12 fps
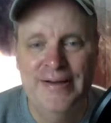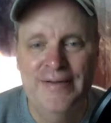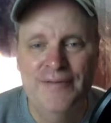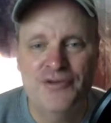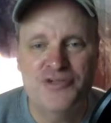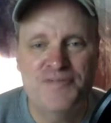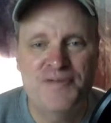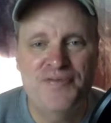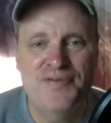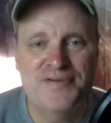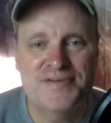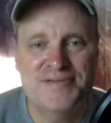There's been
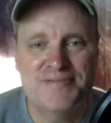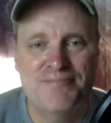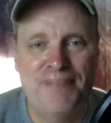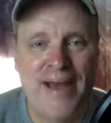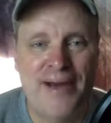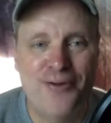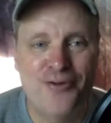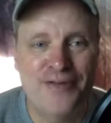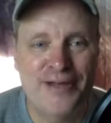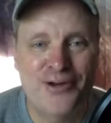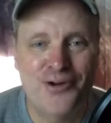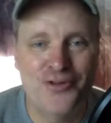this battle,
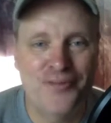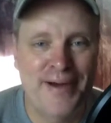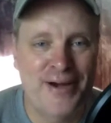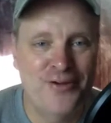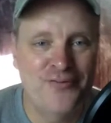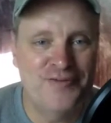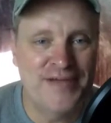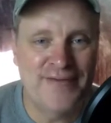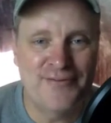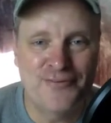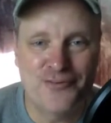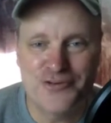they call it the Battle of
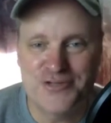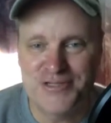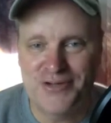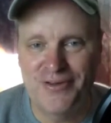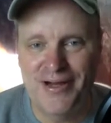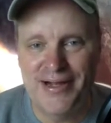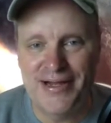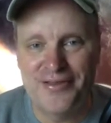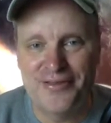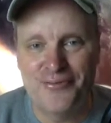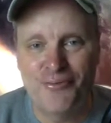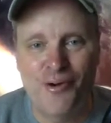David versus
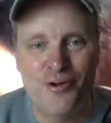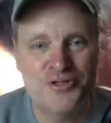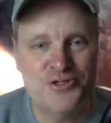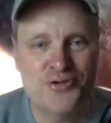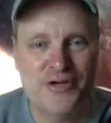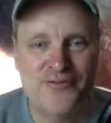Goliath, Wall Street